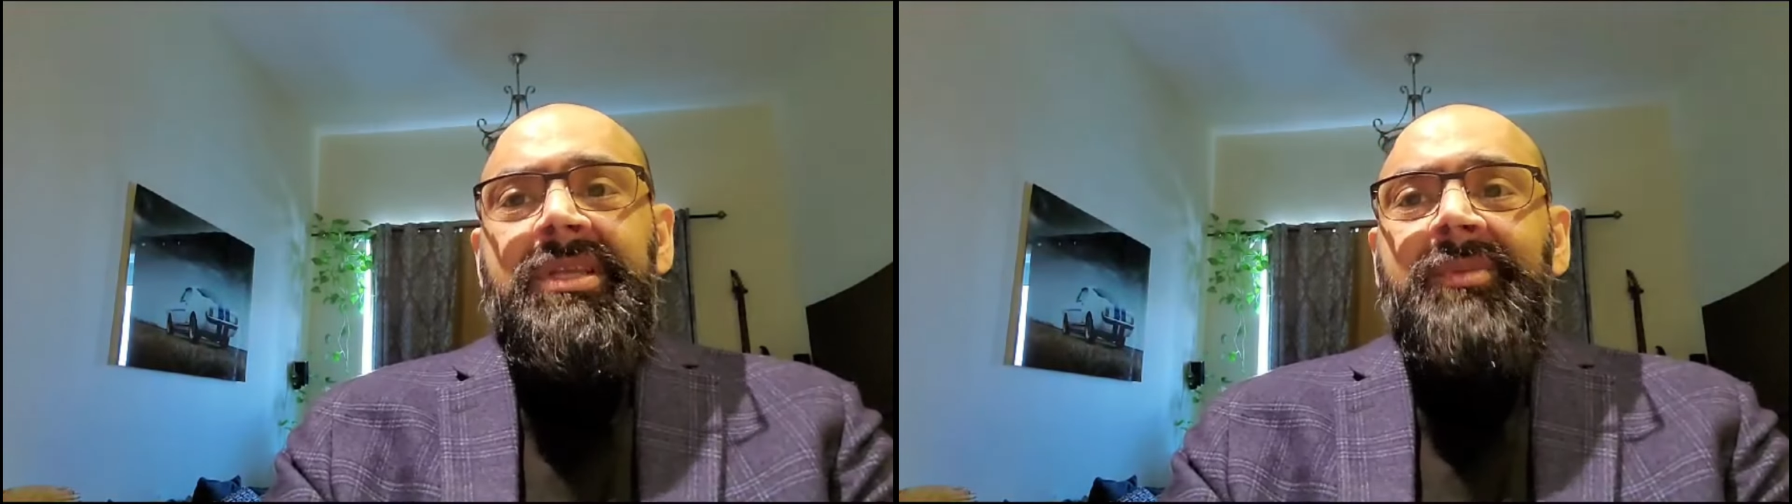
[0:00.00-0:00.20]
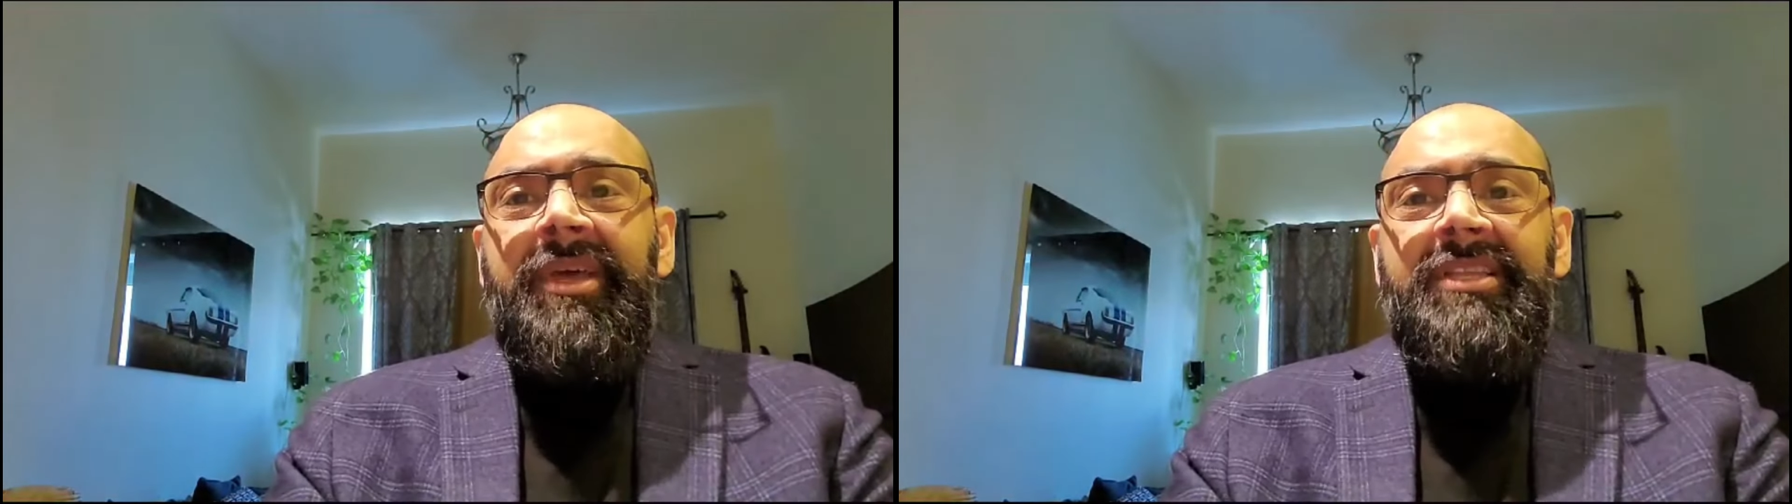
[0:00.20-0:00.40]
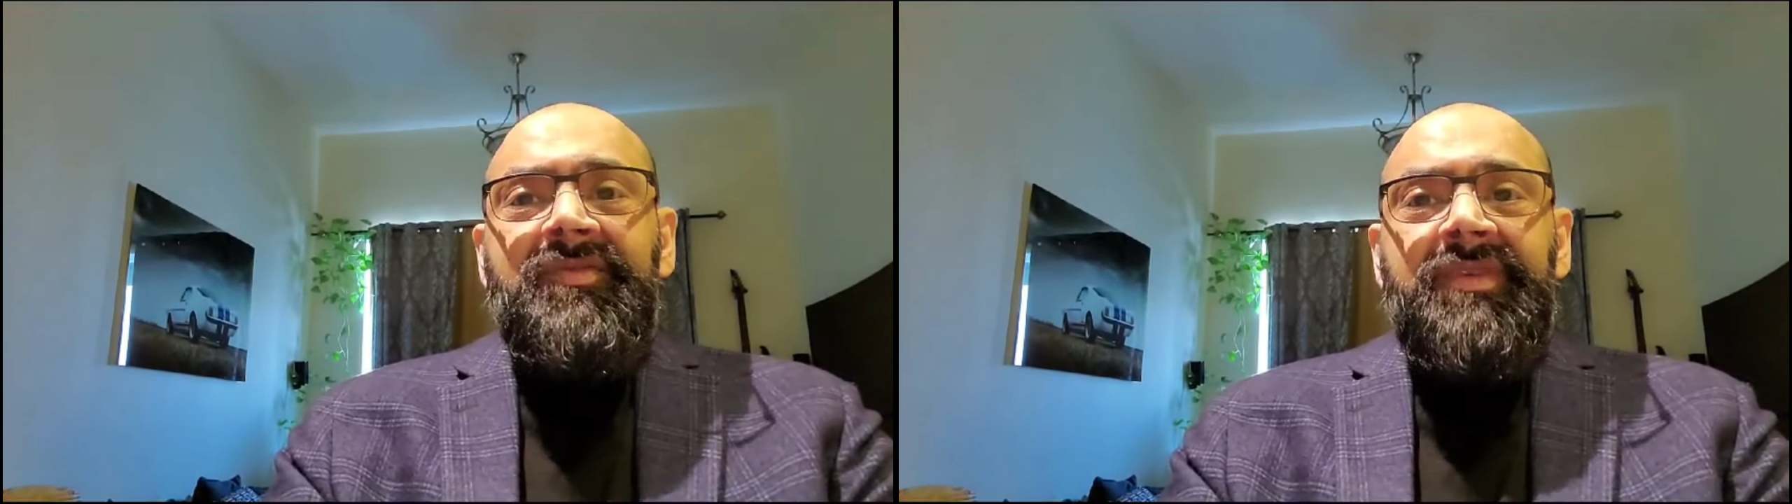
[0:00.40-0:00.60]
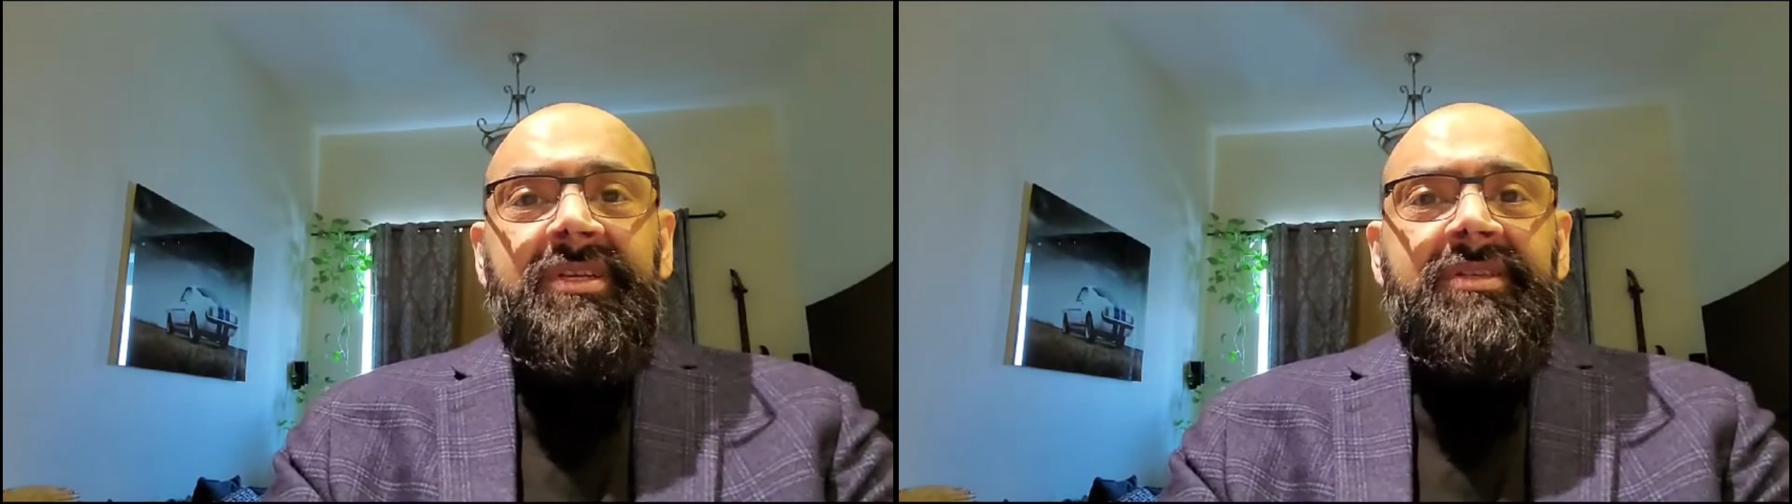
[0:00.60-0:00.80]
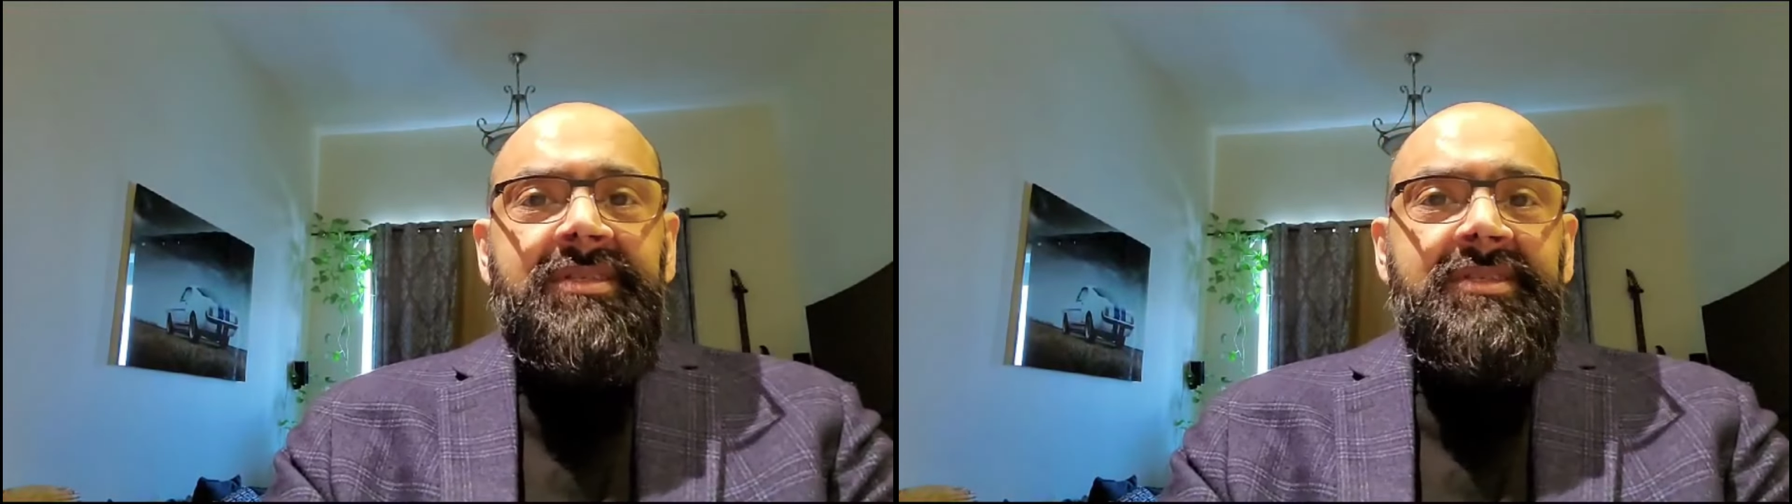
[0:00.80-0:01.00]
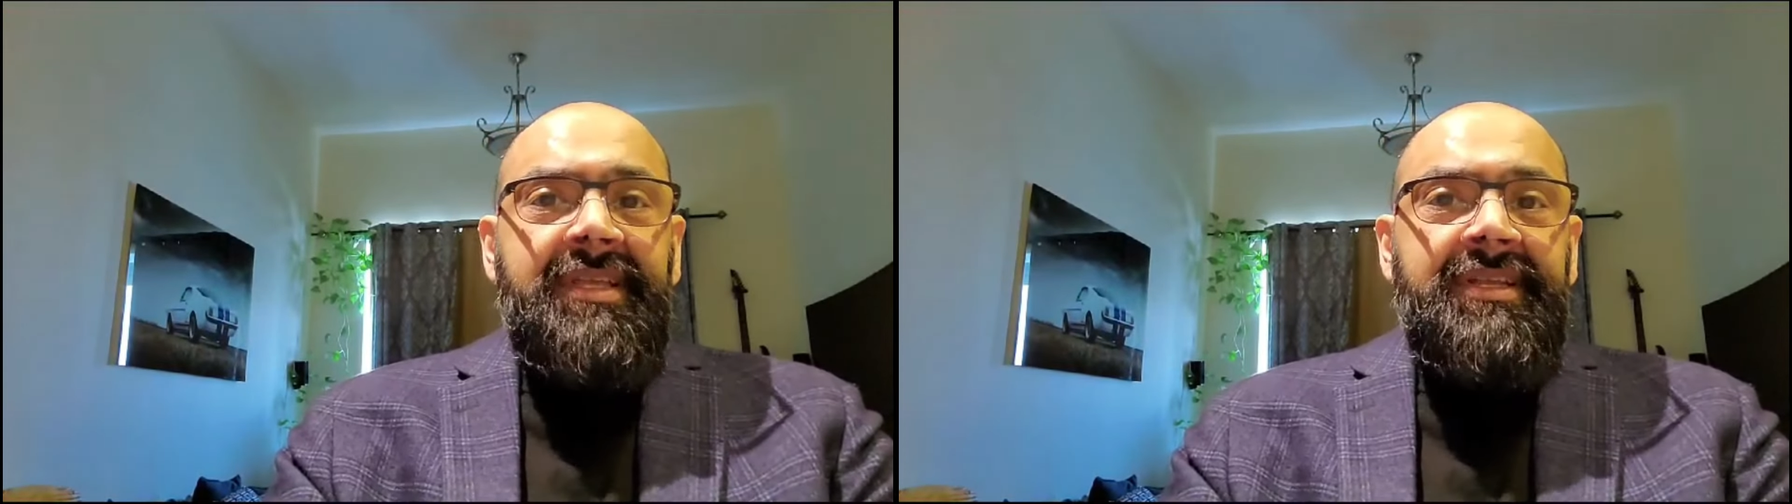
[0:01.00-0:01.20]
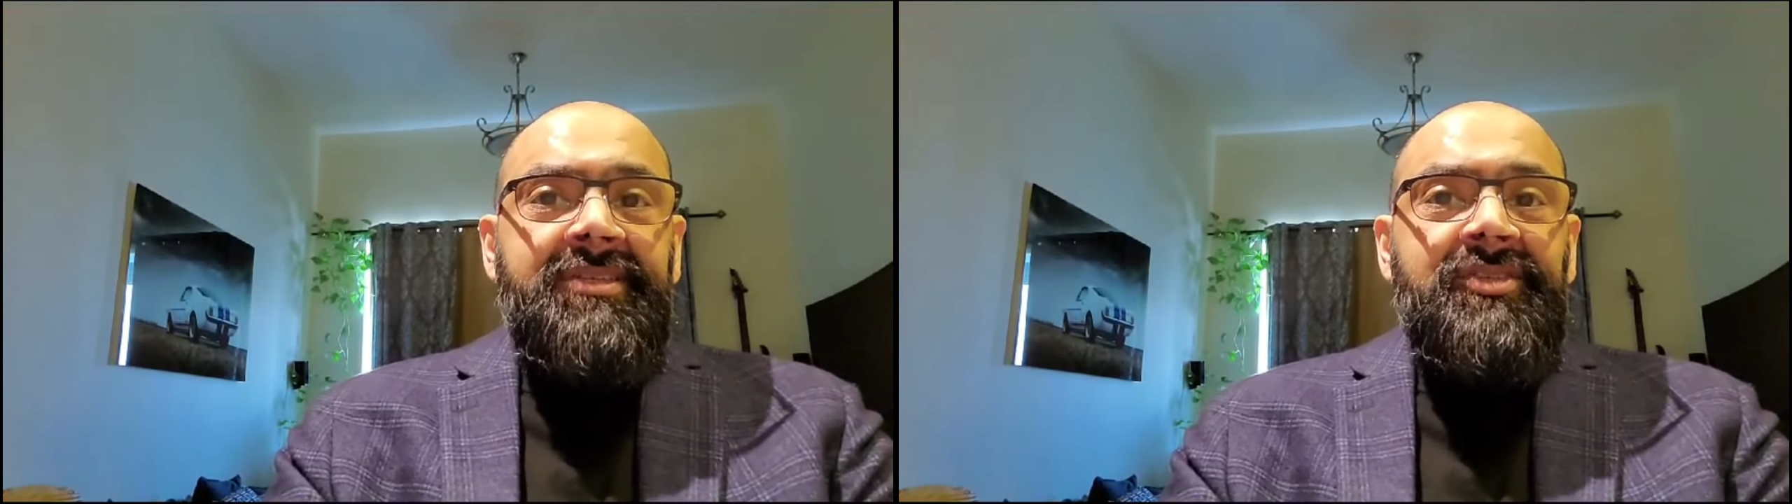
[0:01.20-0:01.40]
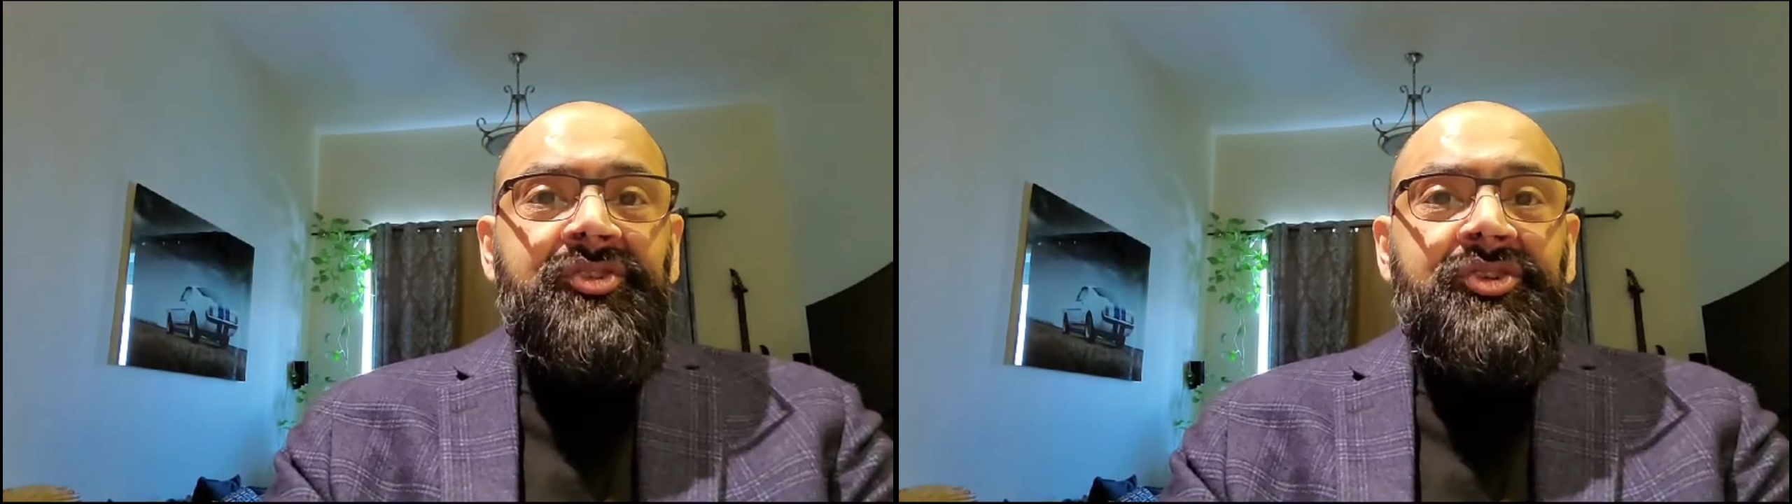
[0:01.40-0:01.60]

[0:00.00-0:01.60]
in men's fragrances and is